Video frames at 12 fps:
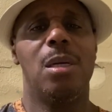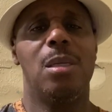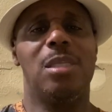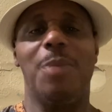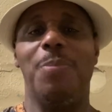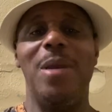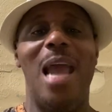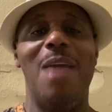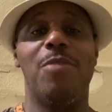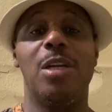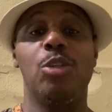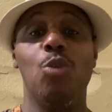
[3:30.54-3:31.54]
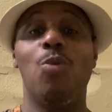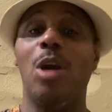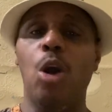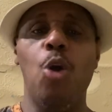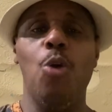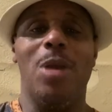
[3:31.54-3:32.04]
To be able to do
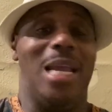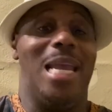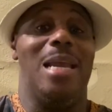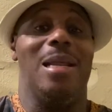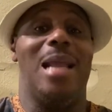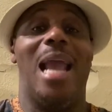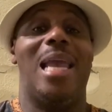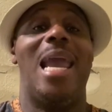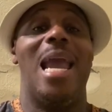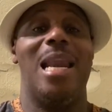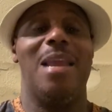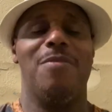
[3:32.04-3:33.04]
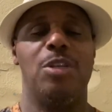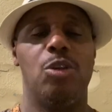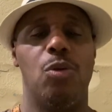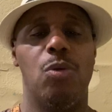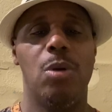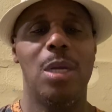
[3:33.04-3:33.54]
what Herc can't even
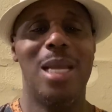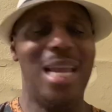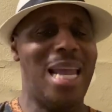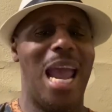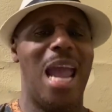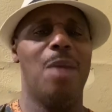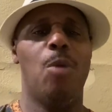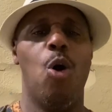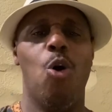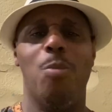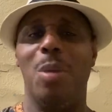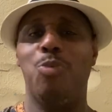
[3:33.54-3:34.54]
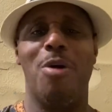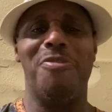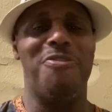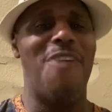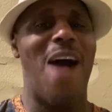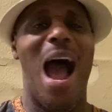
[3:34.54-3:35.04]
do. He came home and bought
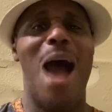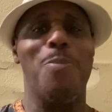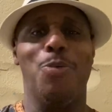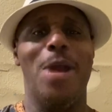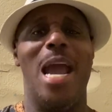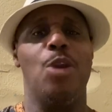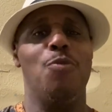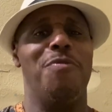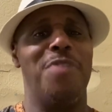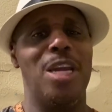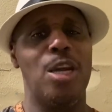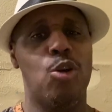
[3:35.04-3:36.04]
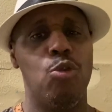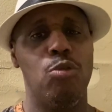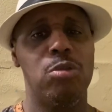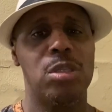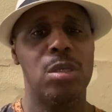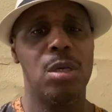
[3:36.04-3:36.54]
5 brand new
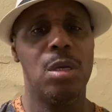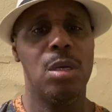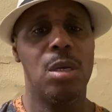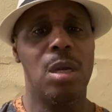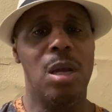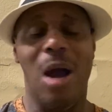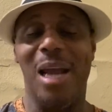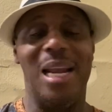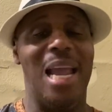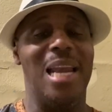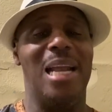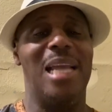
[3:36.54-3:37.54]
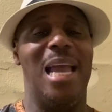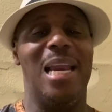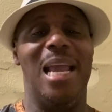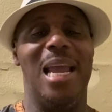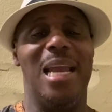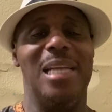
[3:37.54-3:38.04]
vehicles in
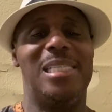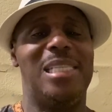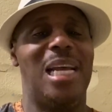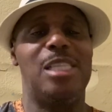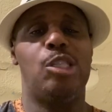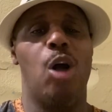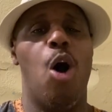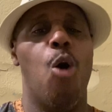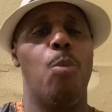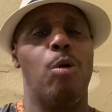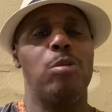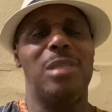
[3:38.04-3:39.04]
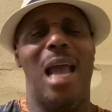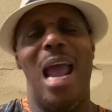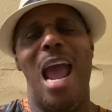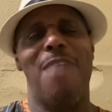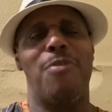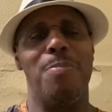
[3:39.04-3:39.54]
assess to almost
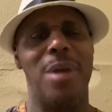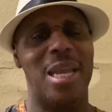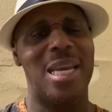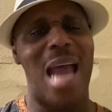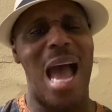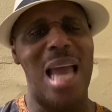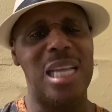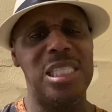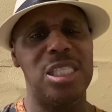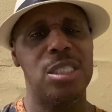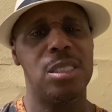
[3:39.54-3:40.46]
$500,000.